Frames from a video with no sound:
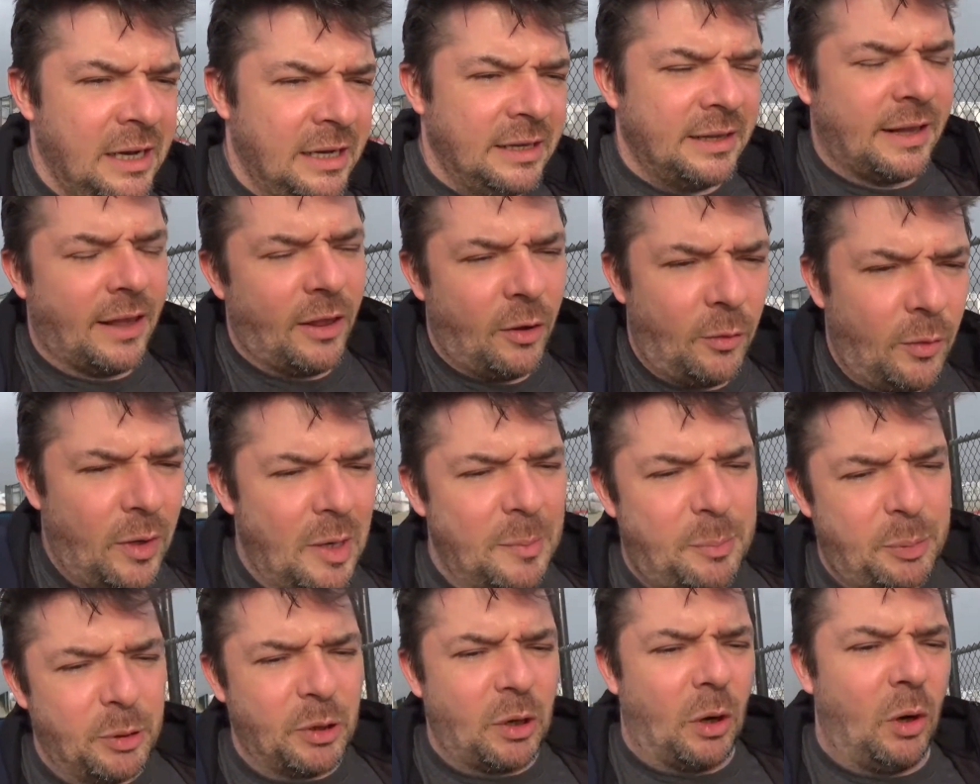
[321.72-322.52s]
Now, they
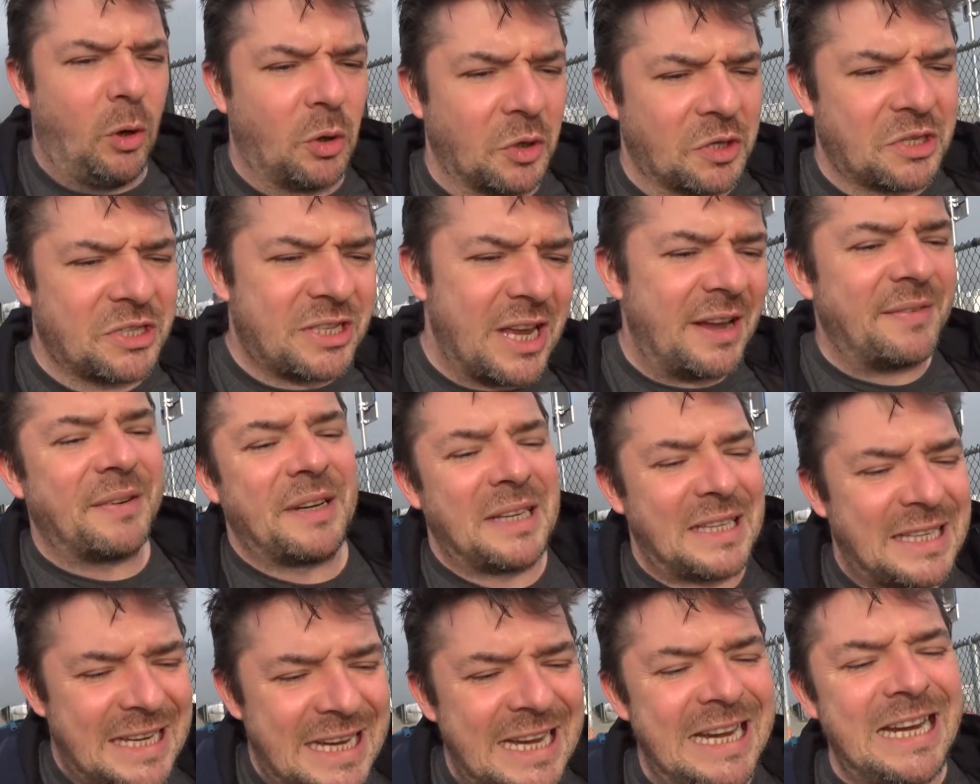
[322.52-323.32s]
want to put a whole
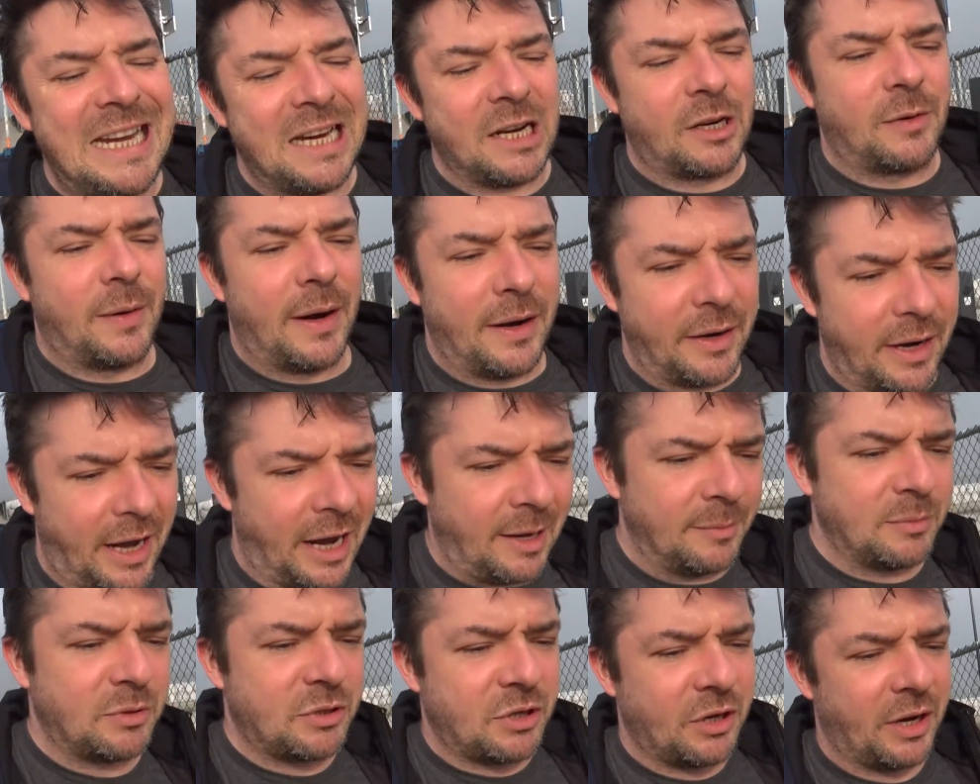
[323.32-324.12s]
seventeen around
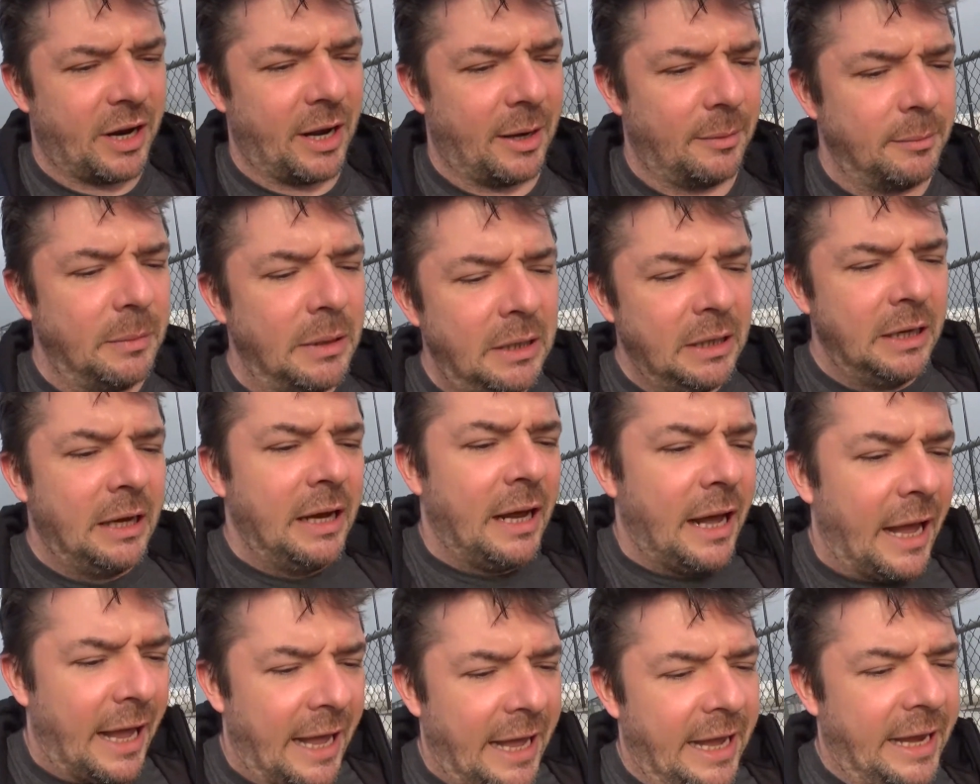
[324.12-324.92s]
Amsterdam,
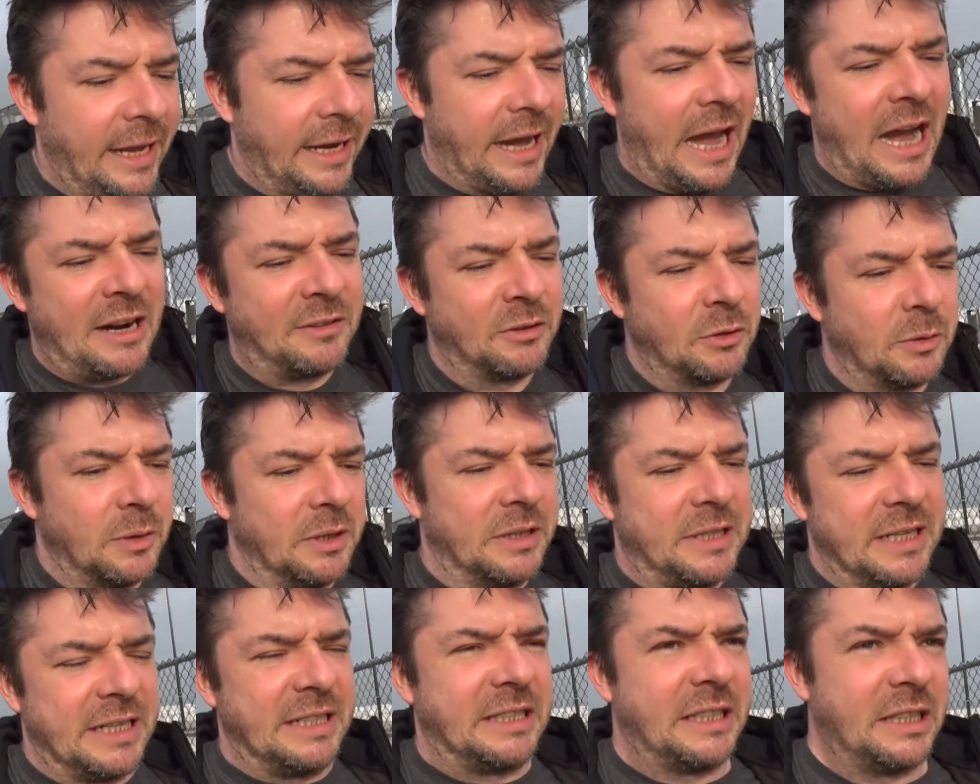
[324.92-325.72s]
and everyone
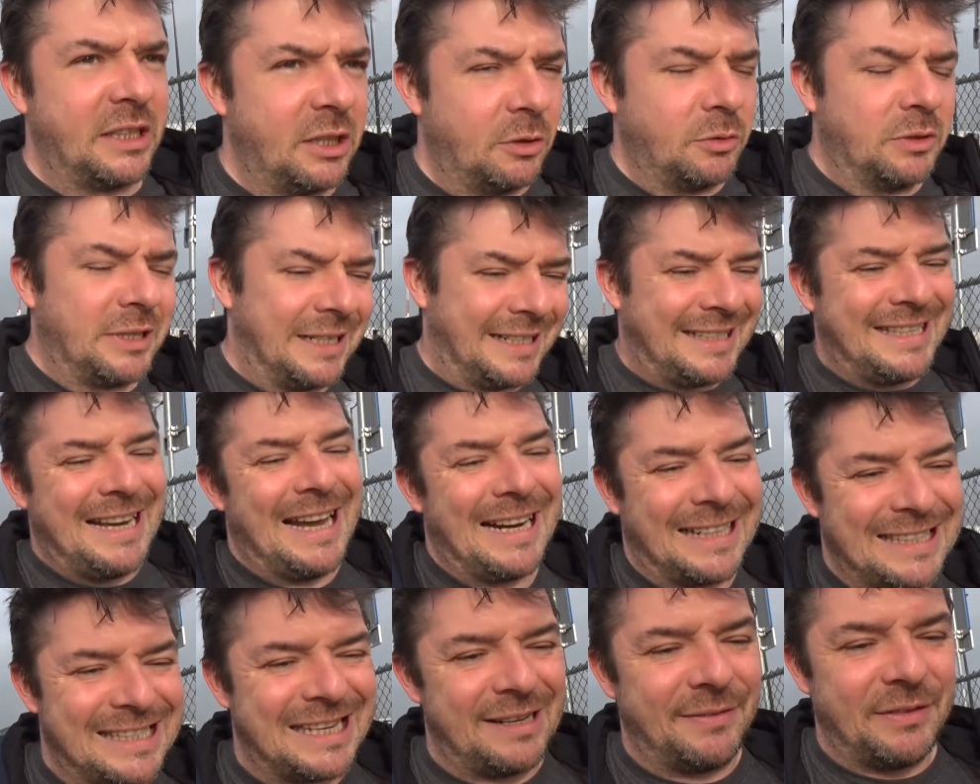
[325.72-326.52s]
thinks that those
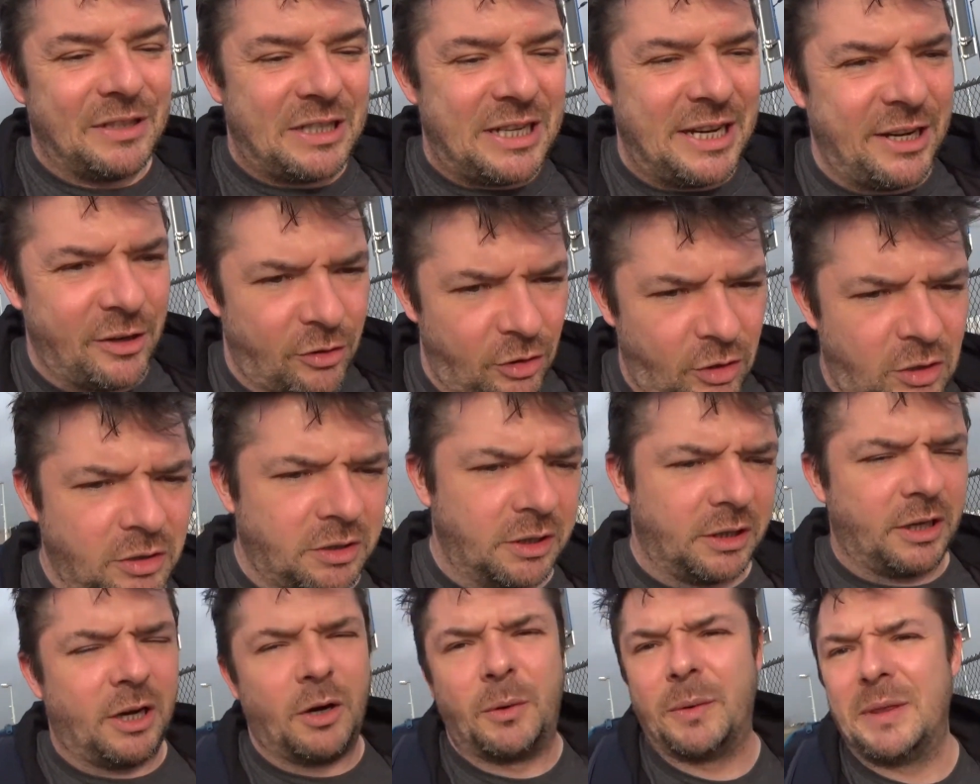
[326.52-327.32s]
exact seventeen are all
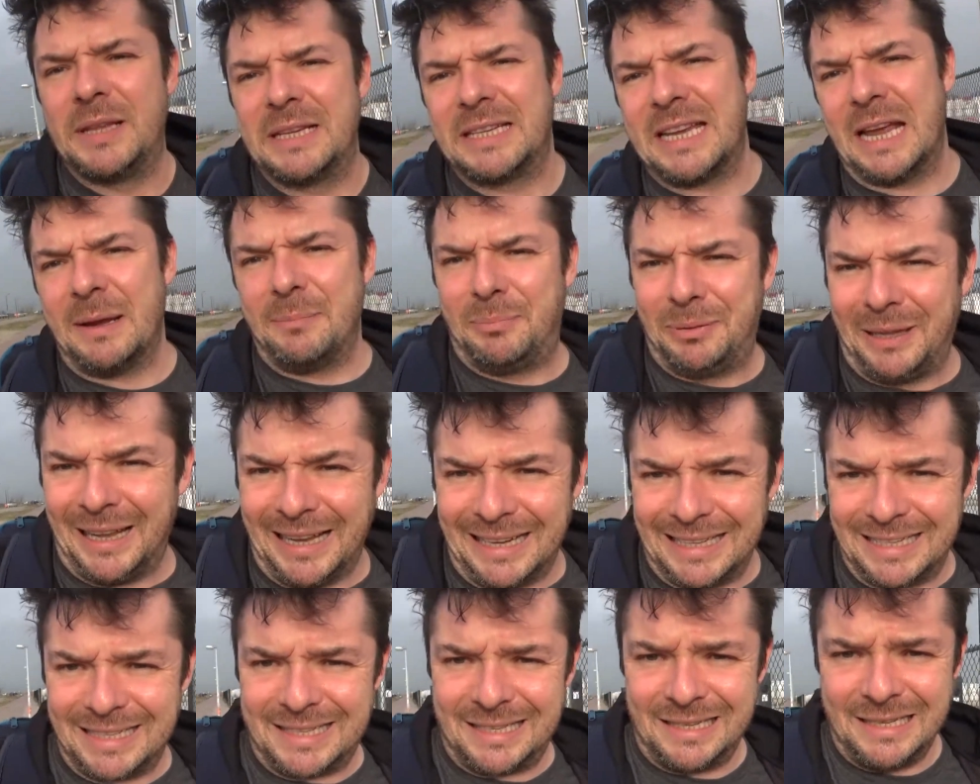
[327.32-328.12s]
going to go in the same
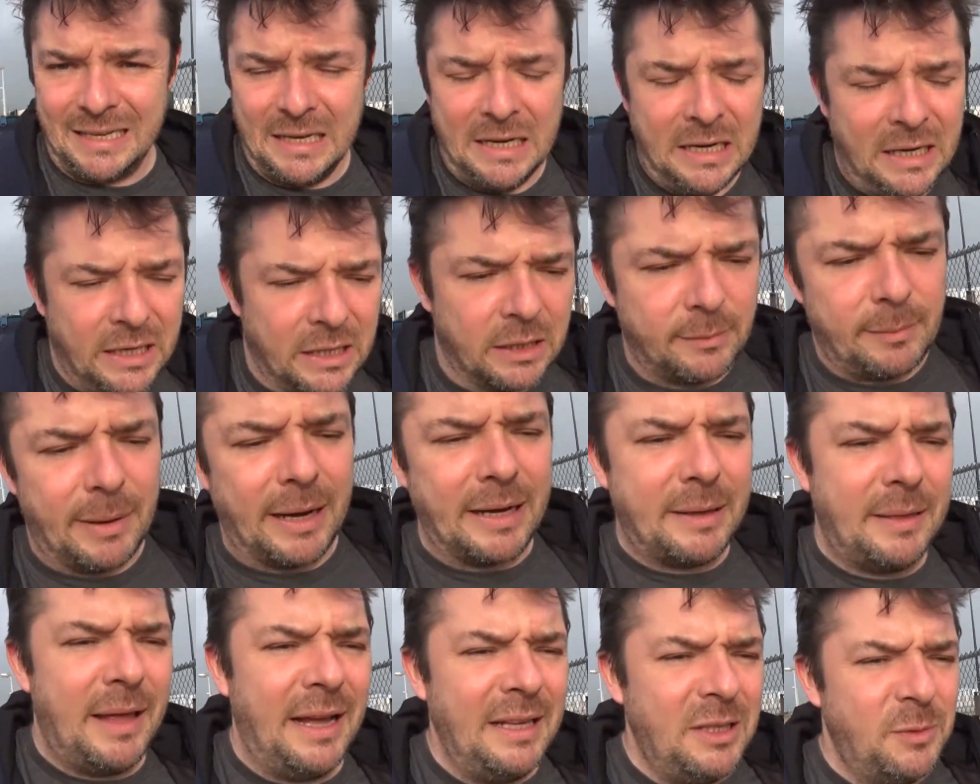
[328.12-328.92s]
place. And I'm
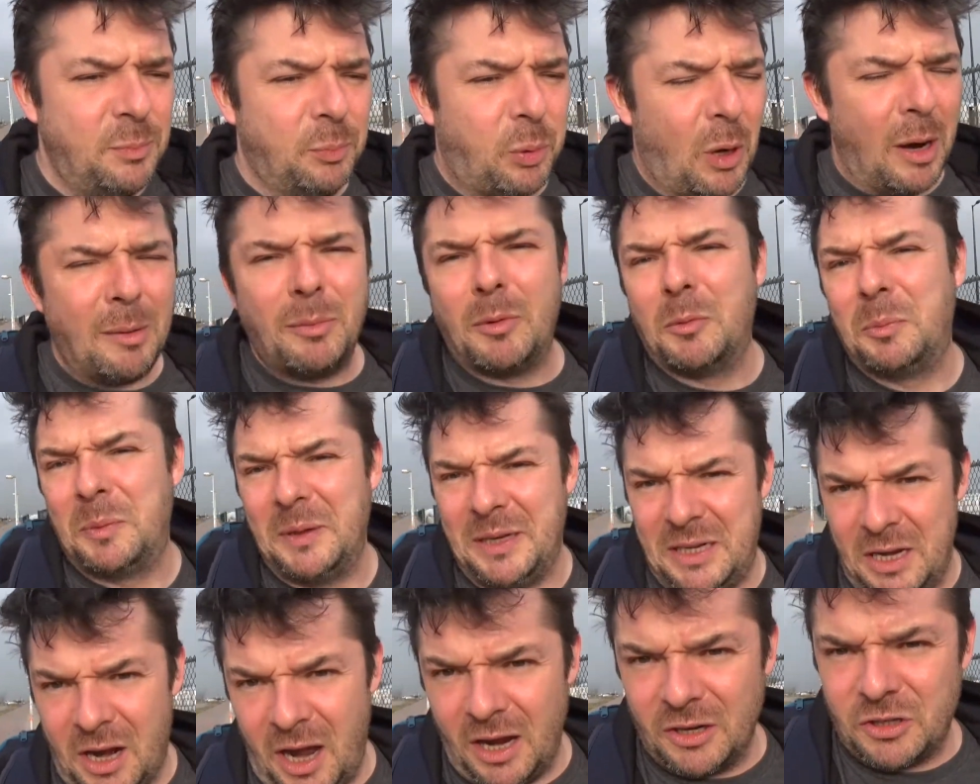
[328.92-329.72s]
like, that's
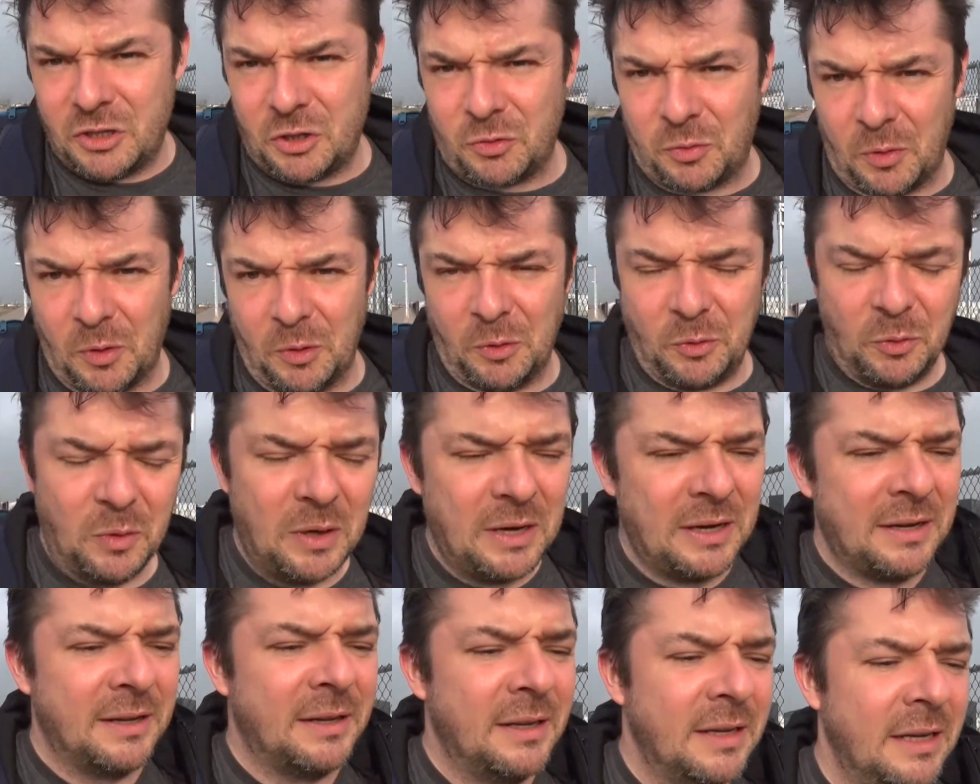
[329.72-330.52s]
probably not true.
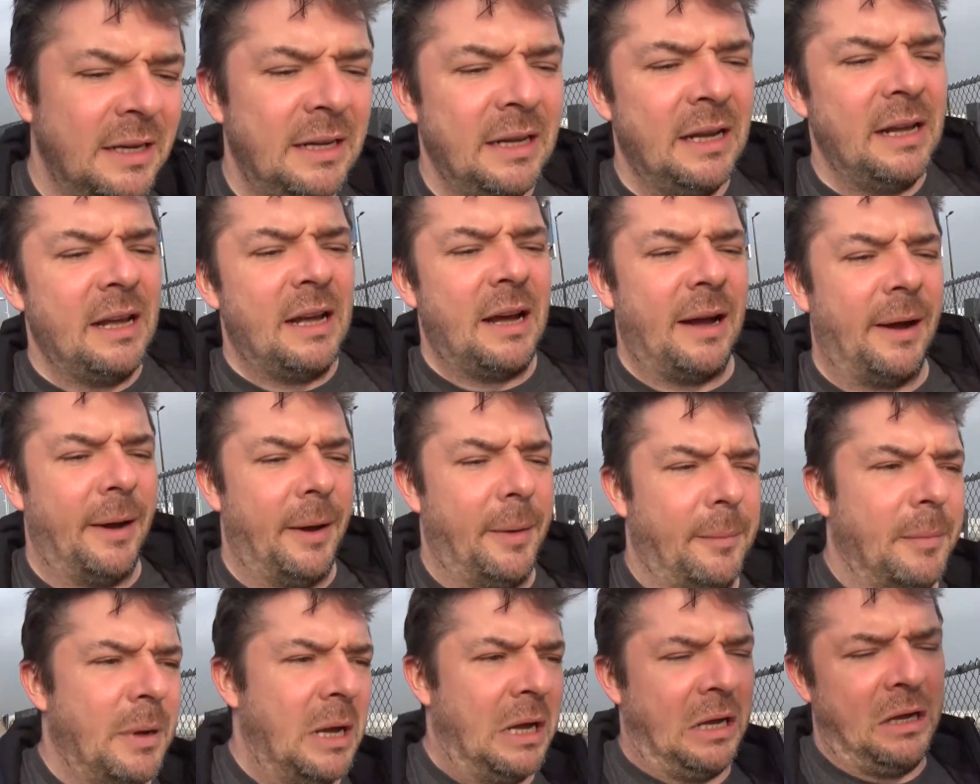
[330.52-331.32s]

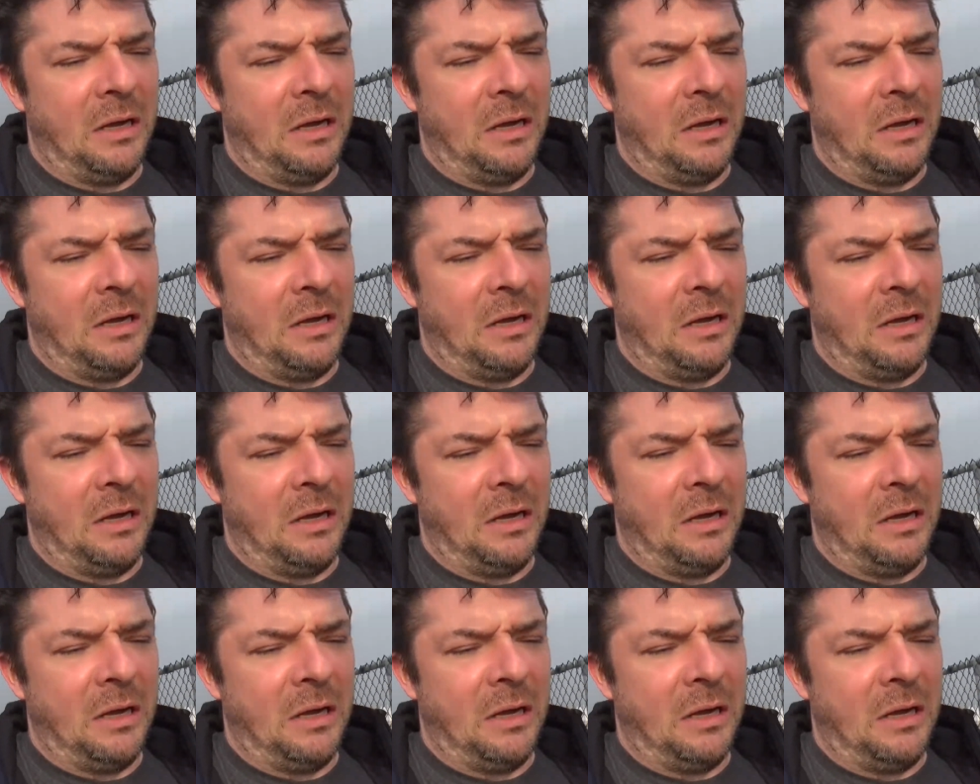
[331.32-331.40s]
um,